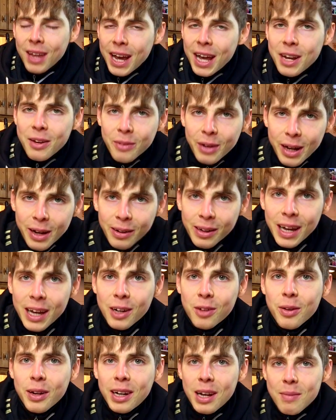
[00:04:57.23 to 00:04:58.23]
Anyway, okay,
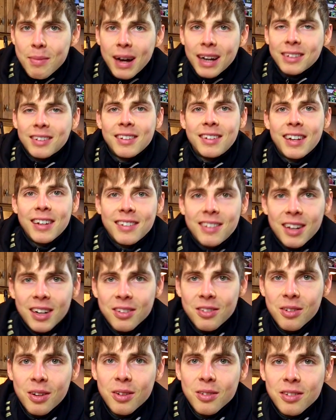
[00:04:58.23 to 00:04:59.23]
quickly back to
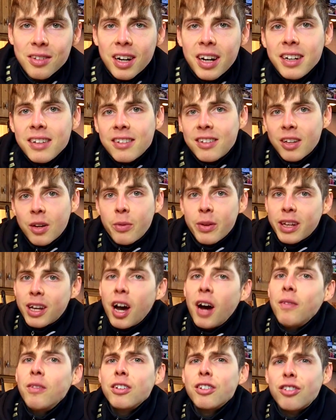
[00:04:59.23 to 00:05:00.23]
testosterone and Salin. So we
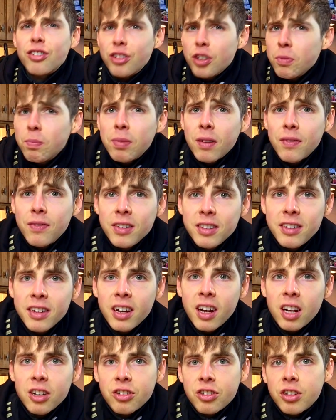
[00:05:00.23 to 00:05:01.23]
covered super
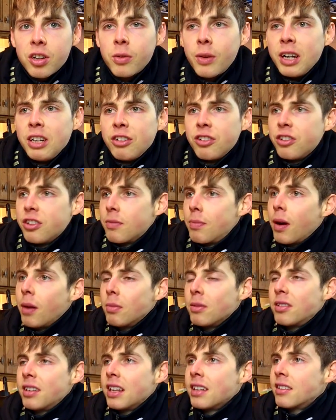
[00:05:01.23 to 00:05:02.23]
physiological ranges. You're
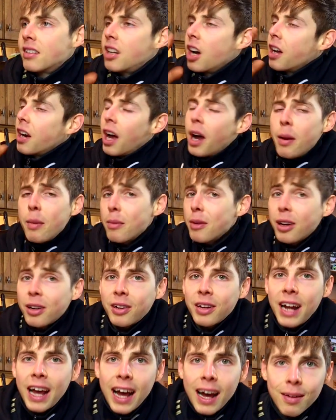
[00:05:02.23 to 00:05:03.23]
probably saying, Scott, I'm not
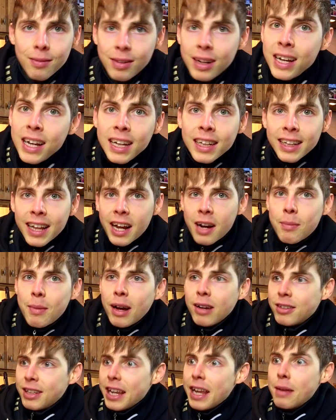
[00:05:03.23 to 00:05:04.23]
going to have that amount